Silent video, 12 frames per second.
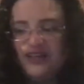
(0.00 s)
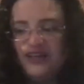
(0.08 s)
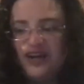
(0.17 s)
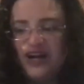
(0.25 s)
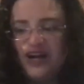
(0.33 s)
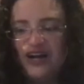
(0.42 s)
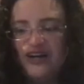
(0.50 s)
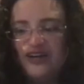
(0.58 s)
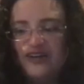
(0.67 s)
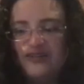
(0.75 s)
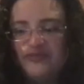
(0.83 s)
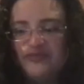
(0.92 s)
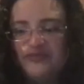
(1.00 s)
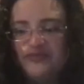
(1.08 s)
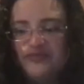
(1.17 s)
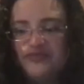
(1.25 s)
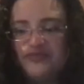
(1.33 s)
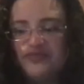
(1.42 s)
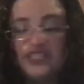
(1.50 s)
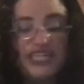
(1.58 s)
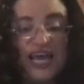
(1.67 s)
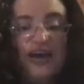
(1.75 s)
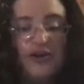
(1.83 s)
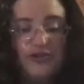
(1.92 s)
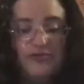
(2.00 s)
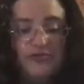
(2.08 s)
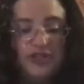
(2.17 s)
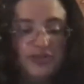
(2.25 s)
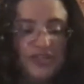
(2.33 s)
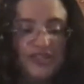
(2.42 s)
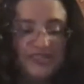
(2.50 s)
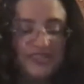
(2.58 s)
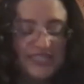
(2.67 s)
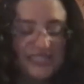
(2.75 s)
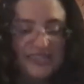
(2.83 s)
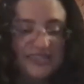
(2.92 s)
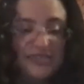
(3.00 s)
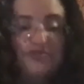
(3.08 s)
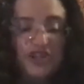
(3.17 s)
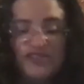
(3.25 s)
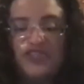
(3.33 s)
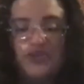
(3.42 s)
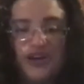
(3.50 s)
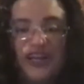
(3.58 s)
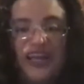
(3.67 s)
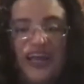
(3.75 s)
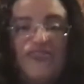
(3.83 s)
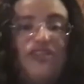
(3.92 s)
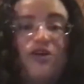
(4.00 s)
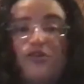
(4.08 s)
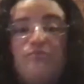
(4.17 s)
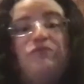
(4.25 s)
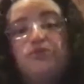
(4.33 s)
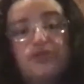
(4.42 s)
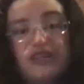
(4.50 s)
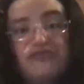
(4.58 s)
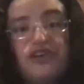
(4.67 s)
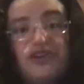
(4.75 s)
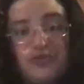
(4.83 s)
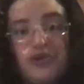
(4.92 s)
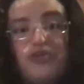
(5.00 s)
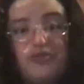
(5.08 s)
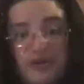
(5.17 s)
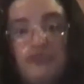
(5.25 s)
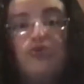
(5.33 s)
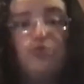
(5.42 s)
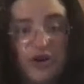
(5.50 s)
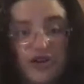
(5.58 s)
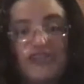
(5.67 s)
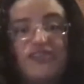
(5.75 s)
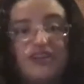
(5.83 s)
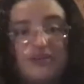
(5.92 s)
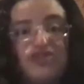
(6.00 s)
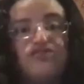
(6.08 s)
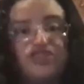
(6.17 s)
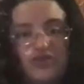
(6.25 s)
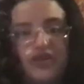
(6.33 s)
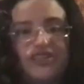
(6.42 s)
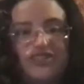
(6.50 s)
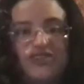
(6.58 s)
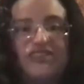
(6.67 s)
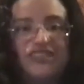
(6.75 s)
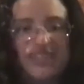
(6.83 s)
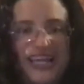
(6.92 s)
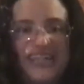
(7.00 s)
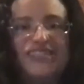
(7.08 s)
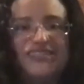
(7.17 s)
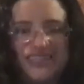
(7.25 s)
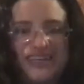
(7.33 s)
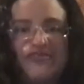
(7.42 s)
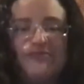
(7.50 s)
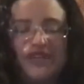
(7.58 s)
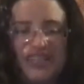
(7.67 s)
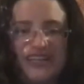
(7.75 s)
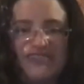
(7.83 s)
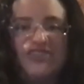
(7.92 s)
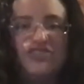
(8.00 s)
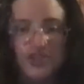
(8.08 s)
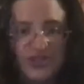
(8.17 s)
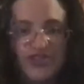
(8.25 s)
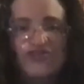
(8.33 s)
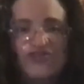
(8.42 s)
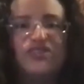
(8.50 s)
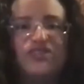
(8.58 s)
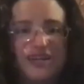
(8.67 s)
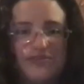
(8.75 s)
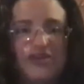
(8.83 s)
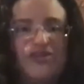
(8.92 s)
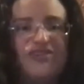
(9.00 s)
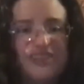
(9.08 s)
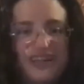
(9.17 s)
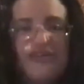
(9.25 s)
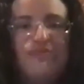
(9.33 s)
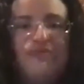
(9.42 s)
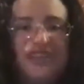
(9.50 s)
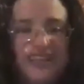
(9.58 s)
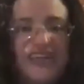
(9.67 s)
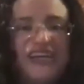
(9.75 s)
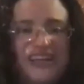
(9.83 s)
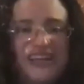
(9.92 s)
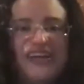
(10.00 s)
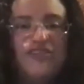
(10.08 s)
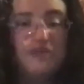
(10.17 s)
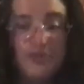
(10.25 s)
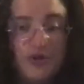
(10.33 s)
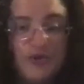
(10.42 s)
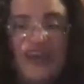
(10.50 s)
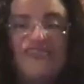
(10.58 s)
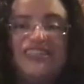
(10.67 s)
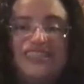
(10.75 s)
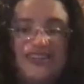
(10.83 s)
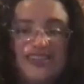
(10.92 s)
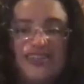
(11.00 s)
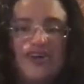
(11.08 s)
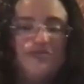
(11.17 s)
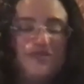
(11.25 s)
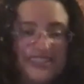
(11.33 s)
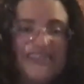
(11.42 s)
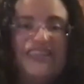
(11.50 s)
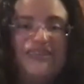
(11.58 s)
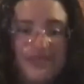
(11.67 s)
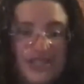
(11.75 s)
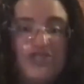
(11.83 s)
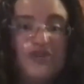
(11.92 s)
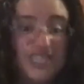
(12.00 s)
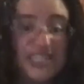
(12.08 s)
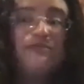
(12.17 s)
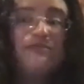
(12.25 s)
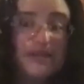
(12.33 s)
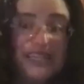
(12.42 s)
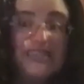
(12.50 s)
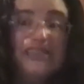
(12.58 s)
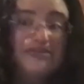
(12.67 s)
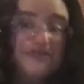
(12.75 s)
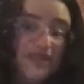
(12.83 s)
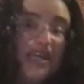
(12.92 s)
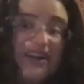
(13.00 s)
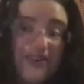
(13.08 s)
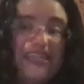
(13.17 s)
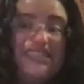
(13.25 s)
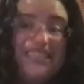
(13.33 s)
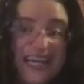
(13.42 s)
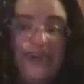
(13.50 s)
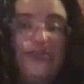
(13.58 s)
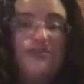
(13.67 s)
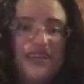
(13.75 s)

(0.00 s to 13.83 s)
um, the town, which was the observatory, and the only people who lived there were the people who worked at the observatory. So the scientists and everybody, and the students for the summer, and everybody, and the people who ran the telescopes and did the administration. Everybody lived there in town.